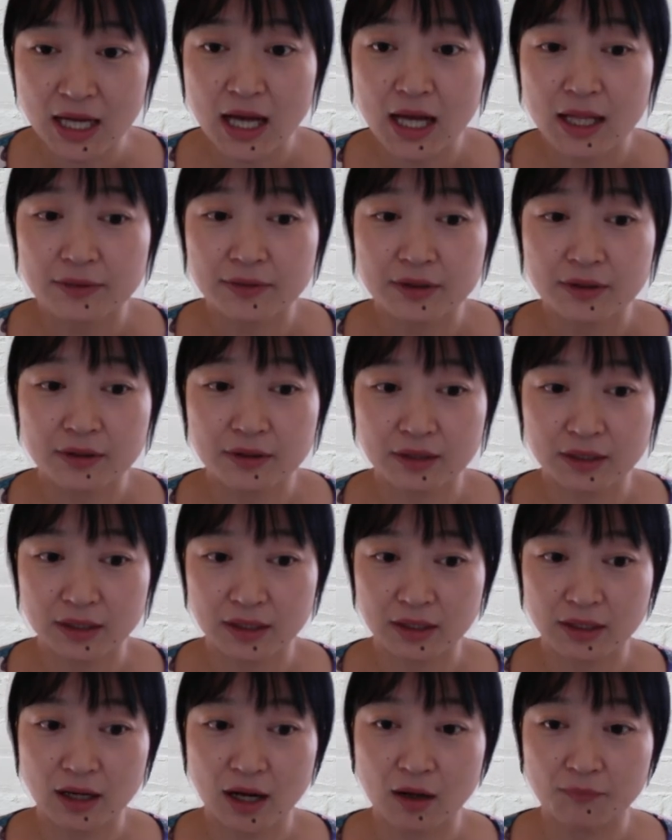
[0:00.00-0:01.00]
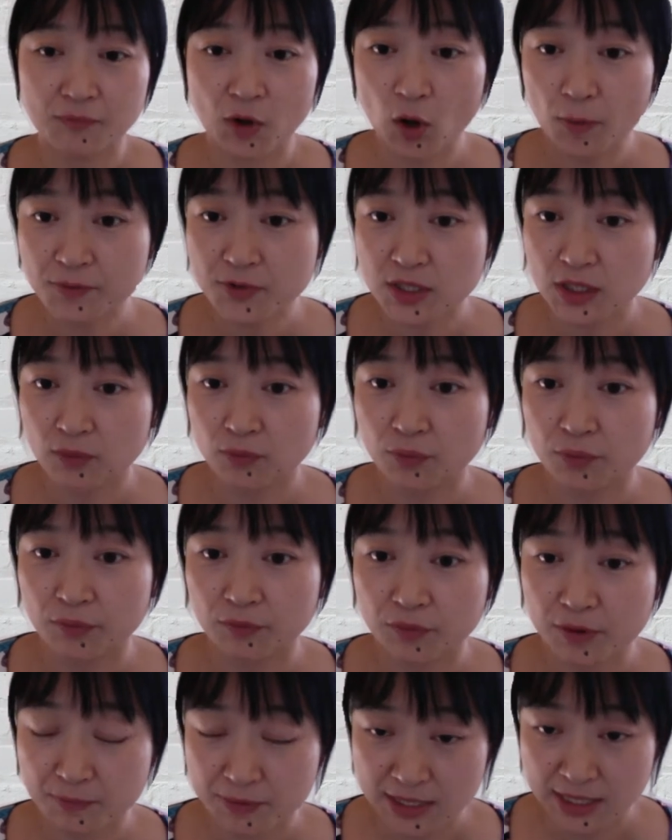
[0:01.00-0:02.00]
that the object were
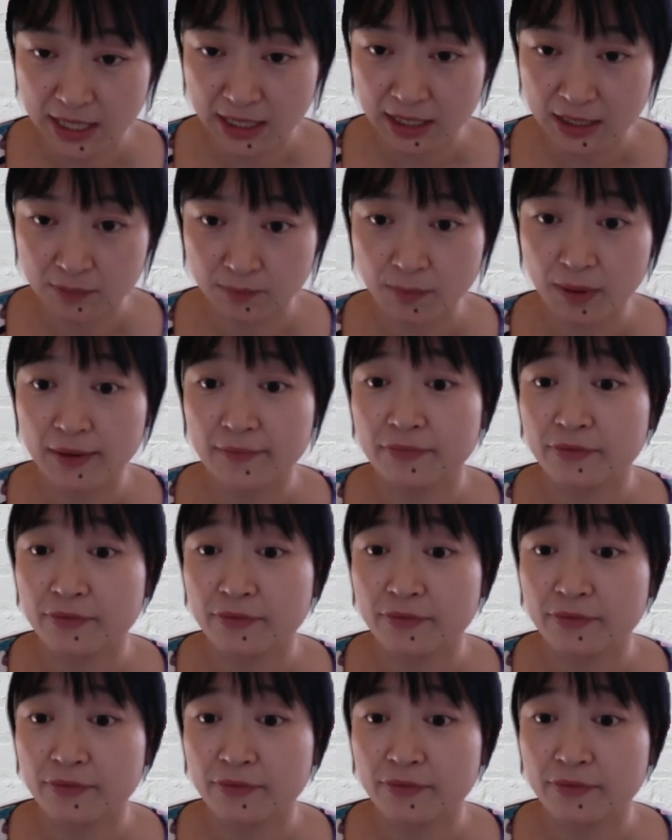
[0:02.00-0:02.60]
represented by